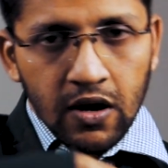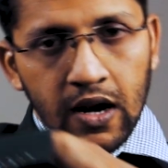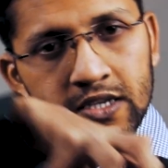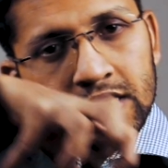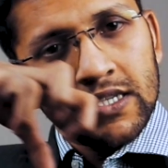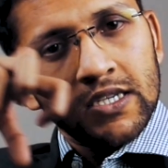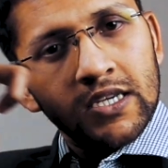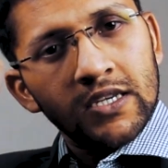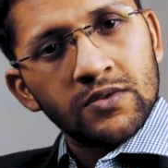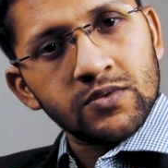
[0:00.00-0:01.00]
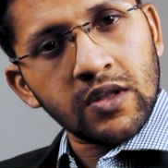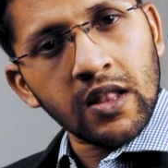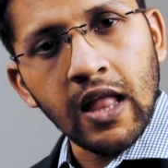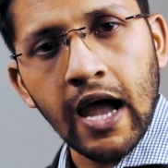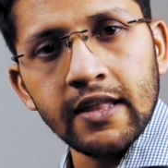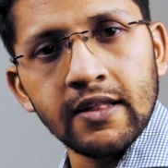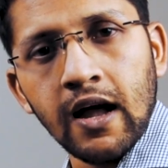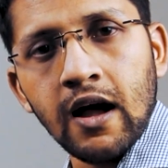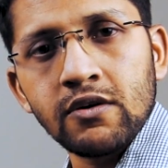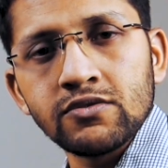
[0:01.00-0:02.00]
Rashi into the 9th
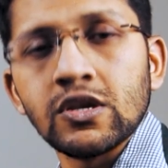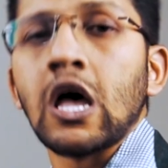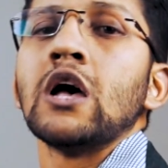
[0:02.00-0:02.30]
house.